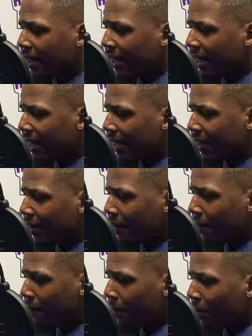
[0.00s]
And
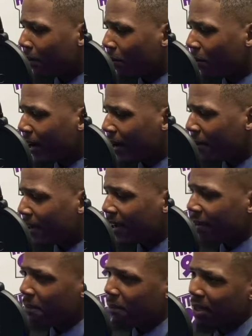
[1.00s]
rap
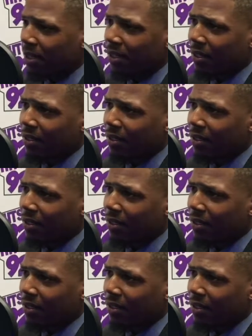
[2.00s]
kept me